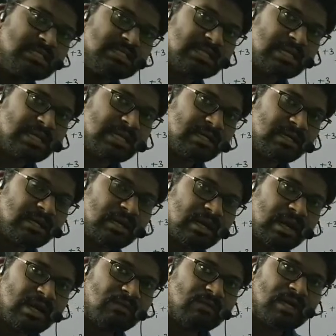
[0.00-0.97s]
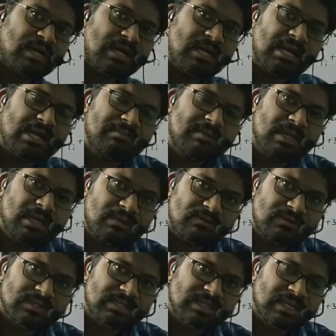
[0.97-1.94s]
inside and 1 d orbital
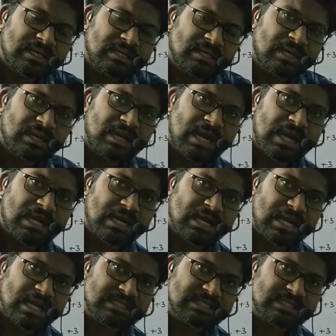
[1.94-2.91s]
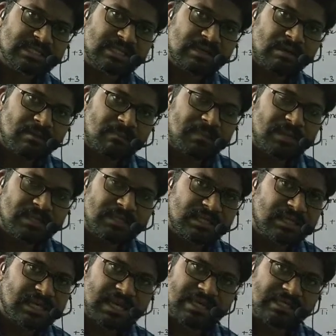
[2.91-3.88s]
outside and
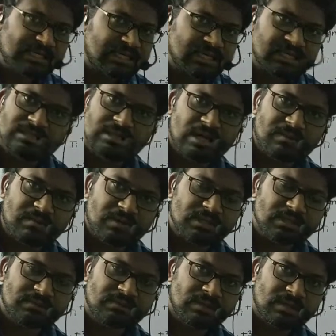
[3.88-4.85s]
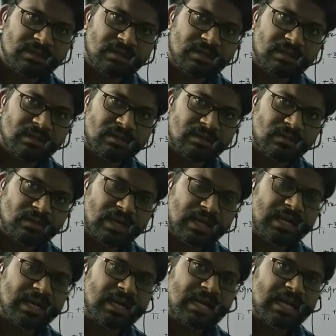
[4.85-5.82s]
sp3 like that. It is not possible.
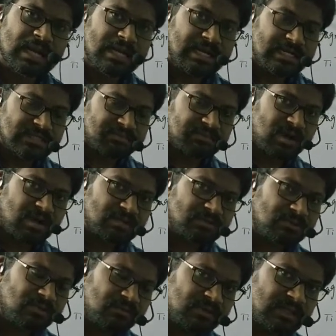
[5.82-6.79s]
Okay, it is possible